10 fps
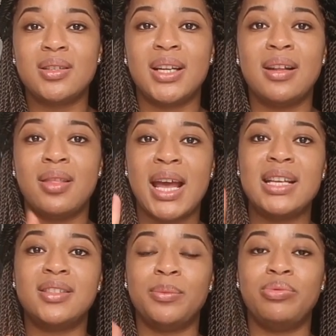So that
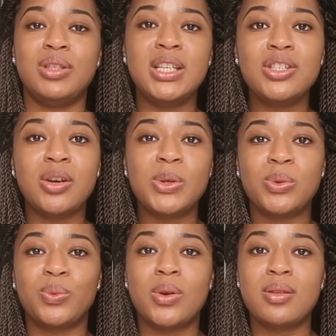is the procedure, which
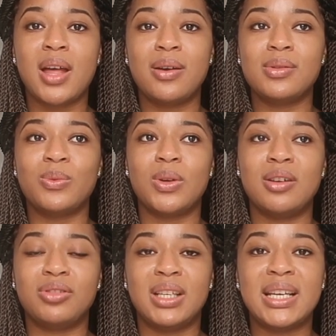was
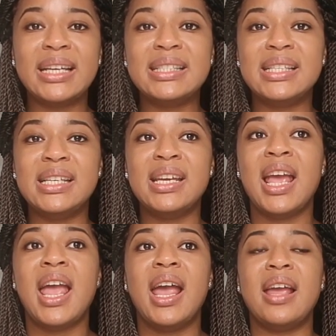1,190,
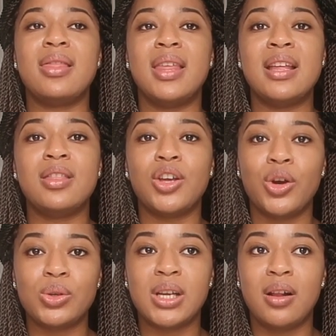and then the
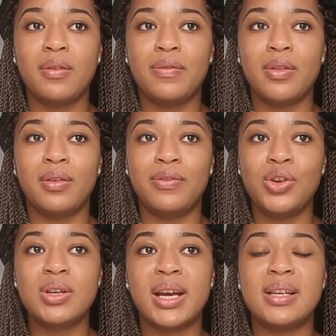hotel for the
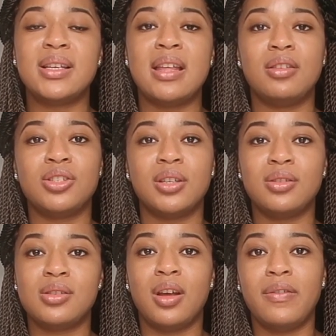few nights and the
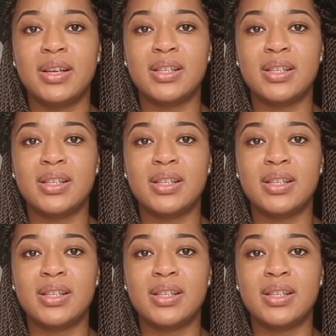shuttle service.